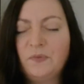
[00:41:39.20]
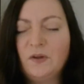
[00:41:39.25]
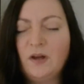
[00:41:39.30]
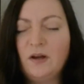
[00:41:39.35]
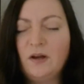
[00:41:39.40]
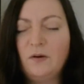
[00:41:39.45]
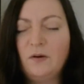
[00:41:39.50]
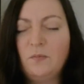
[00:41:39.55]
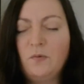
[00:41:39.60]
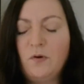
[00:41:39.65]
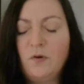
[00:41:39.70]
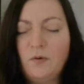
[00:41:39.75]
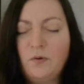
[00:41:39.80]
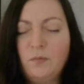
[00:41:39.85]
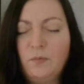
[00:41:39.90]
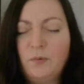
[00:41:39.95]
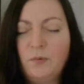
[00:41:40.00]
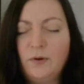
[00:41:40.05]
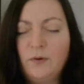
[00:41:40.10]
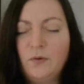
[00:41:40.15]

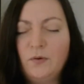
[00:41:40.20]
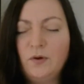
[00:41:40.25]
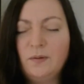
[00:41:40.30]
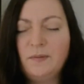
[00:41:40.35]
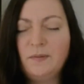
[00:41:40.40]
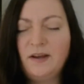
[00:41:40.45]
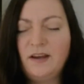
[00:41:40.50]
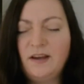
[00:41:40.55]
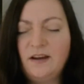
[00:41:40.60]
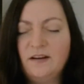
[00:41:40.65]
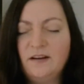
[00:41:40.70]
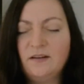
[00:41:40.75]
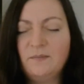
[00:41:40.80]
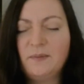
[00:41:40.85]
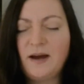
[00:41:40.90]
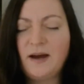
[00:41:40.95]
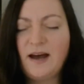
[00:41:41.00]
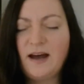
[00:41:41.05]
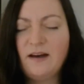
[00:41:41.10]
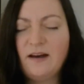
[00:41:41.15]
who am I here on
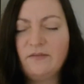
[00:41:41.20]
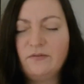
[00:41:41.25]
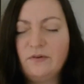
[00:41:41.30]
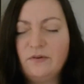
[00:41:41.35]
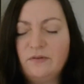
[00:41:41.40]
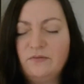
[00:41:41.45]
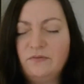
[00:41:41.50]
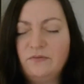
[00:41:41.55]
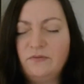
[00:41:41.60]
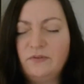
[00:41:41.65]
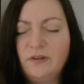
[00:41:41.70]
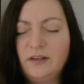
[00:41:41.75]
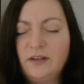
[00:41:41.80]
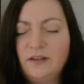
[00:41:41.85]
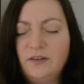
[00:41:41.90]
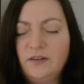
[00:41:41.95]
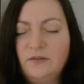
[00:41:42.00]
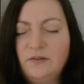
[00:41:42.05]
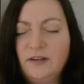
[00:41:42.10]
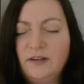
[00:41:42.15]
behalf of. Like
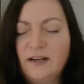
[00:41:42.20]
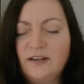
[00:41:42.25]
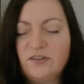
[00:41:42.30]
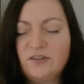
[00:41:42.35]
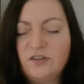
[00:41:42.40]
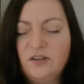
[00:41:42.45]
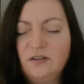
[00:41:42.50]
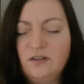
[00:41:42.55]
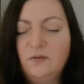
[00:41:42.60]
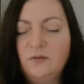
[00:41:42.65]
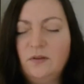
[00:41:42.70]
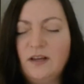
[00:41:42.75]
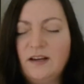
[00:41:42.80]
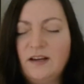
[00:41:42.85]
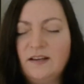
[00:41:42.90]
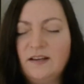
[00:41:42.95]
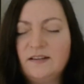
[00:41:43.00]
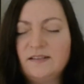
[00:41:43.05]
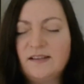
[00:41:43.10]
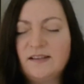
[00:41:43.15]
you could actually do that
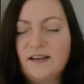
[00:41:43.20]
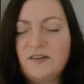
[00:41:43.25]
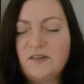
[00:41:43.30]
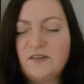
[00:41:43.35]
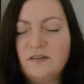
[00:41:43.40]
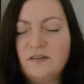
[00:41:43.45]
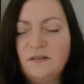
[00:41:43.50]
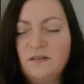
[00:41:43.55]
in a session.